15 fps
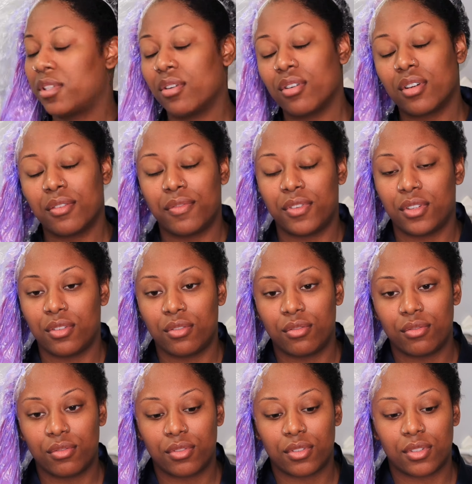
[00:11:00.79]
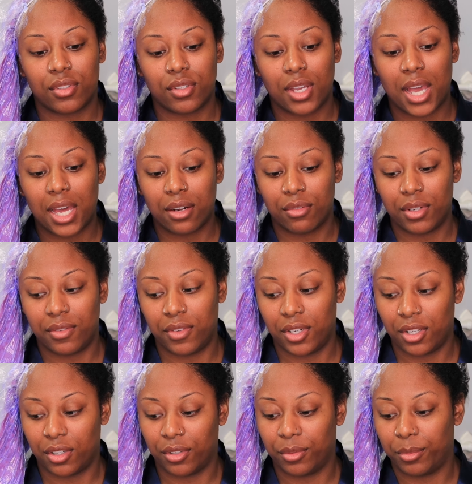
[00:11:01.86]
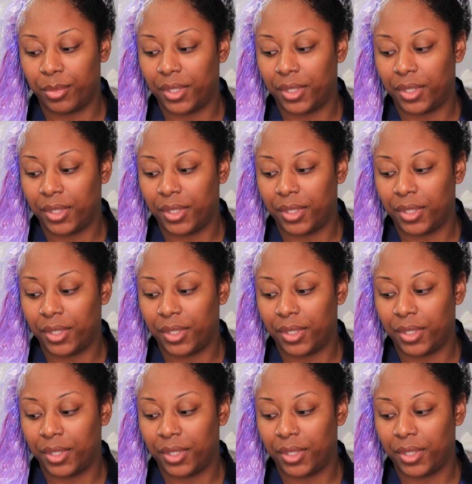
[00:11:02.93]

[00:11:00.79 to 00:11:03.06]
so confused. I don't even know.